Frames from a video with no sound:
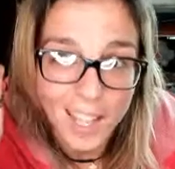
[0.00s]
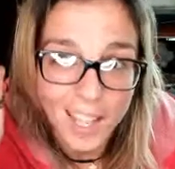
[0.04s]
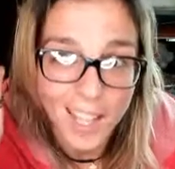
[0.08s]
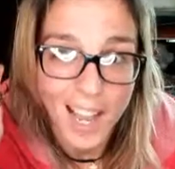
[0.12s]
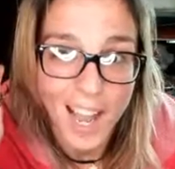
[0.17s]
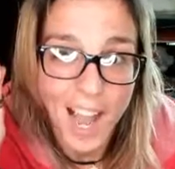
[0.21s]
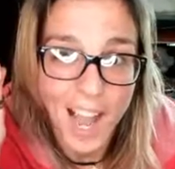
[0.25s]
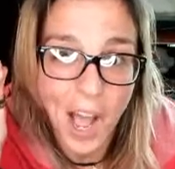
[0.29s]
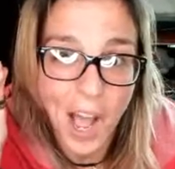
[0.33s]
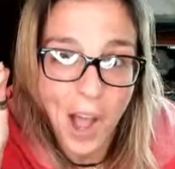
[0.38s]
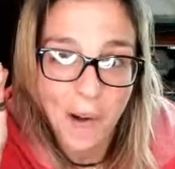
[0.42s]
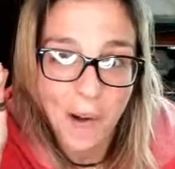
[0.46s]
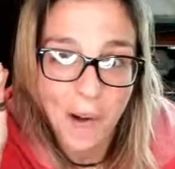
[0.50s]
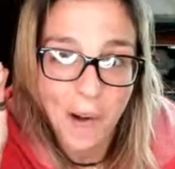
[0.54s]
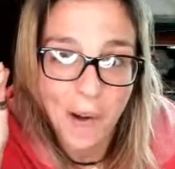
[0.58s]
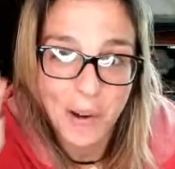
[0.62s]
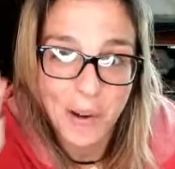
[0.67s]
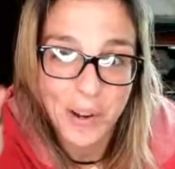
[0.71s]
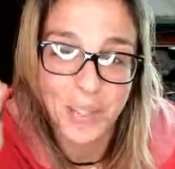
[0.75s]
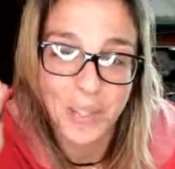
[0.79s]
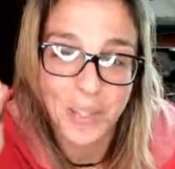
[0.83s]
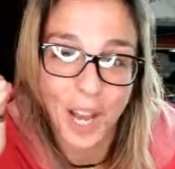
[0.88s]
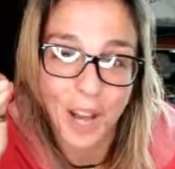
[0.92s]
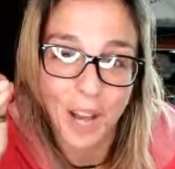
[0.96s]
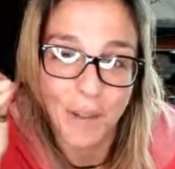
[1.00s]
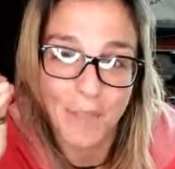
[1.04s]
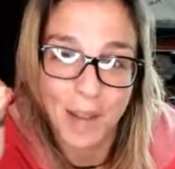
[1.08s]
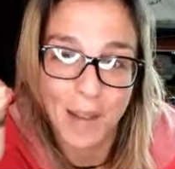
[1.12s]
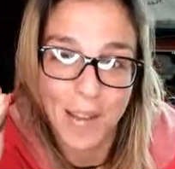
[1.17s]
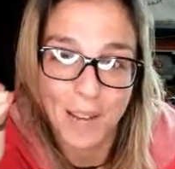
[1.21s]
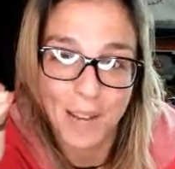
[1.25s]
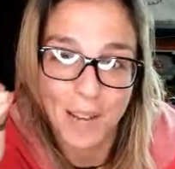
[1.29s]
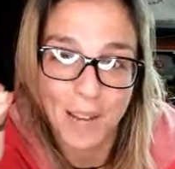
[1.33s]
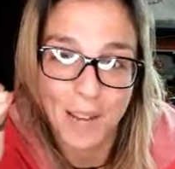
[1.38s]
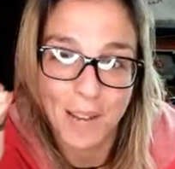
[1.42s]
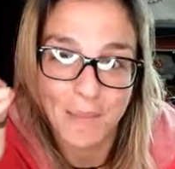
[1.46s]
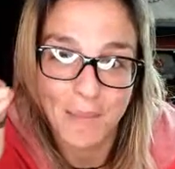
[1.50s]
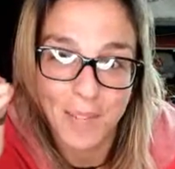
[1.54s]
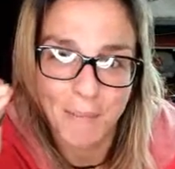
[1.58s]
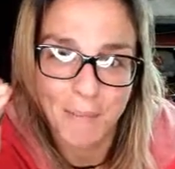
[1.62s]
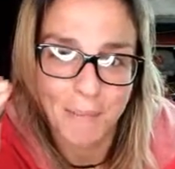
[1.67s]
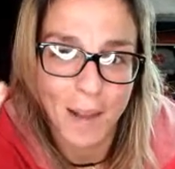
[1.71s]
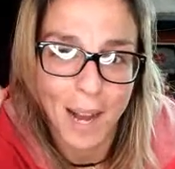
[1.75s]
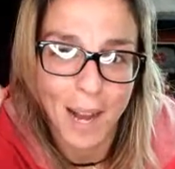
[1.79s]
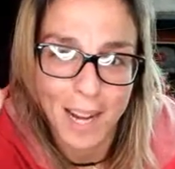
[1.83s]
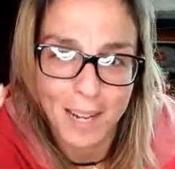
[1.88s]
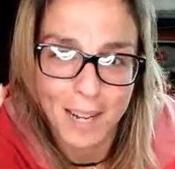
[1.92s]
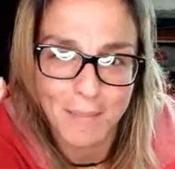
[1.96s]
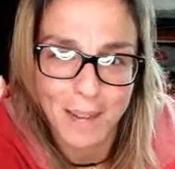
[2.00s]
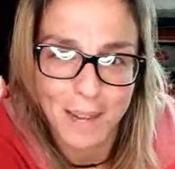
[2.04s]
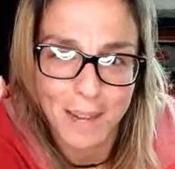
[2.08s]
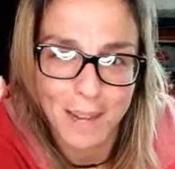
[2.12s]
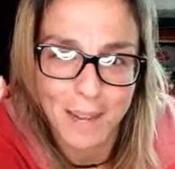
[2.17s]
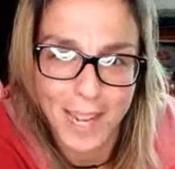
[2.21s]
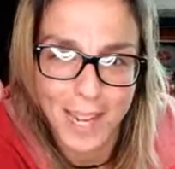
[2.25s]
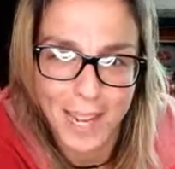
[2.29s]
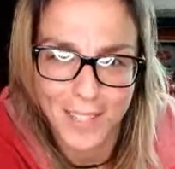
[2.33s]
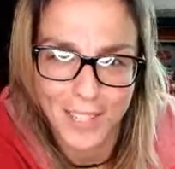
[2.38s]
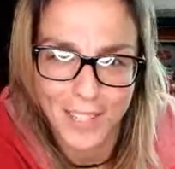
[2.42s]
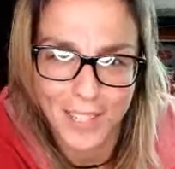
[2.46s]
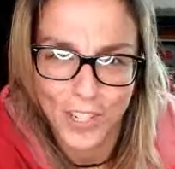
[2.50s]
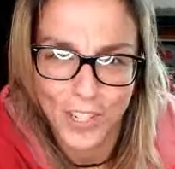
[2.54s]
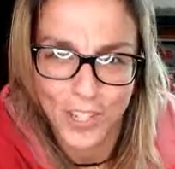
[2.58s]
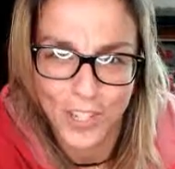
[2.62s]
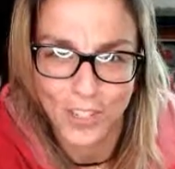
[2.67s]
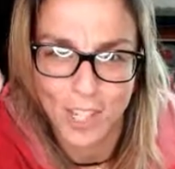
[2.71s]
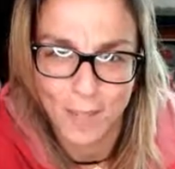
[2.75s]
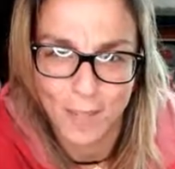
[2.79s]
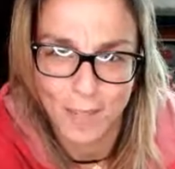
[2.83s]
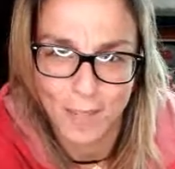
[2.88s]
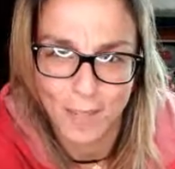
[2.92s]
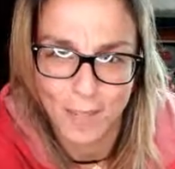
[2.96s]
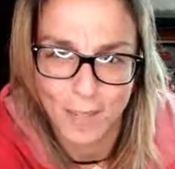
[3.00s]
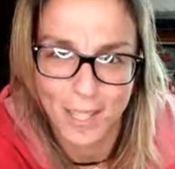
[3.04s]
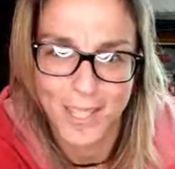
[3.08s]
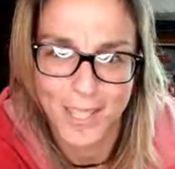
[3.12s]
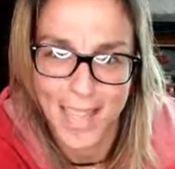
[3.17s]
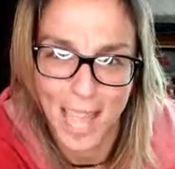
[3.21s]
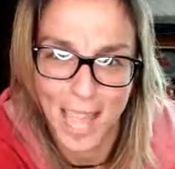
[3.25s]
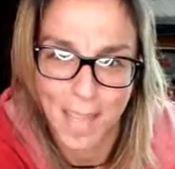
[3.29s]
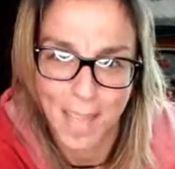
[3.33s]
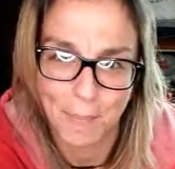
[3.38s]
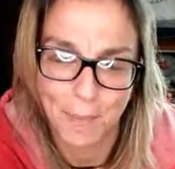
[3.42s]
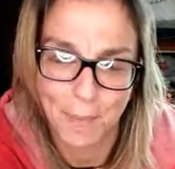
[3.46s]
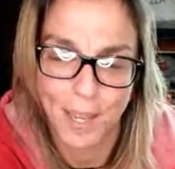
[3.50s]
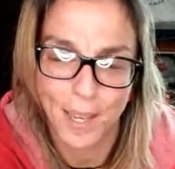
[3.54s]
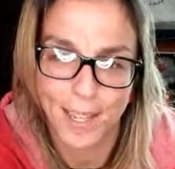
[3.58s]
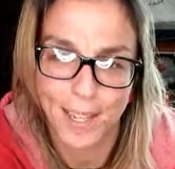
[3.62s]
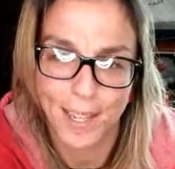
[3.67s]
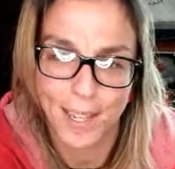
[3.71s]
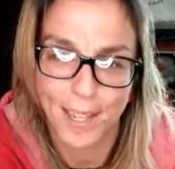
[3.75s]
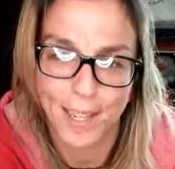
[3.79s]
I would go tell mom and dad, Mom, I had this dream and this happened.